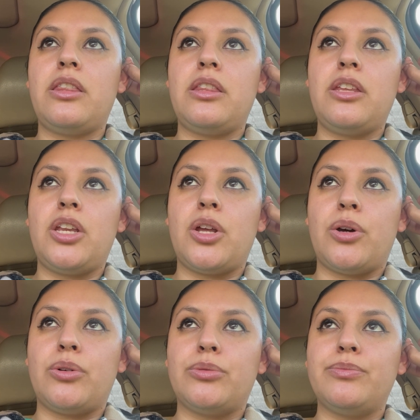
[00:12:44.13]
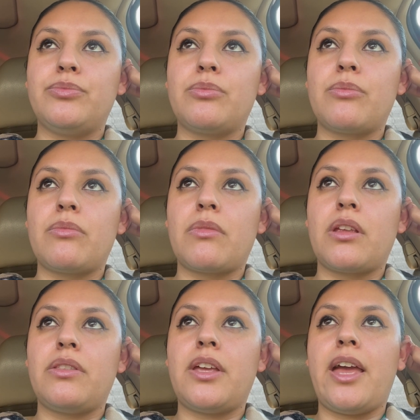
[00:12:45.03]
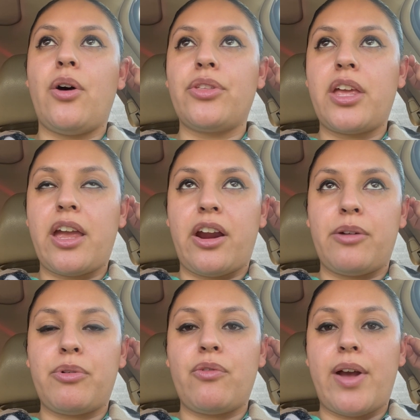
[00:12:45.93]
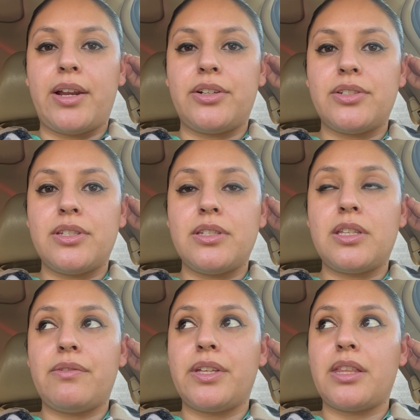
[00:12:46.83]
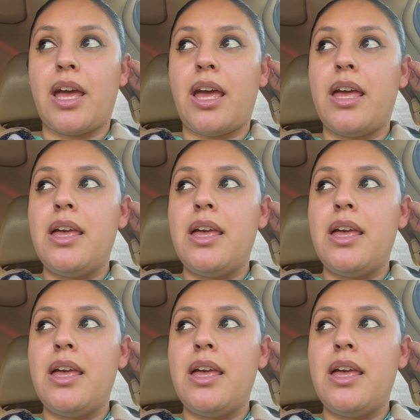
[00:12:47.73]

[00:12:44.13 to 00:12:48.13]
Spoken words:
you know, the healthcare providers and stuff like that.